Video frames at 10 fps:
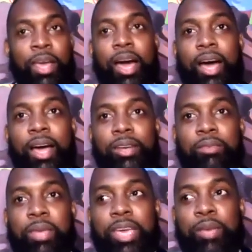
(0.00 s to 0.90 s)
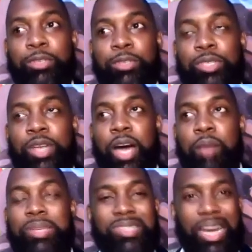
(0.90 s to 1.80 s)
and being able to not
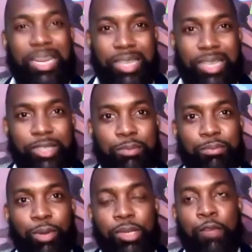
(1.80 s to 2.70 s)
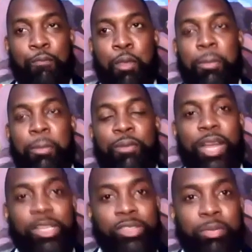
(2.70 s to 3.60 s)
be stagnant, but be
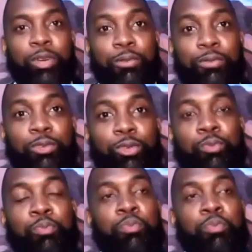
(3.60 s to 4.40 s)
flexible enough to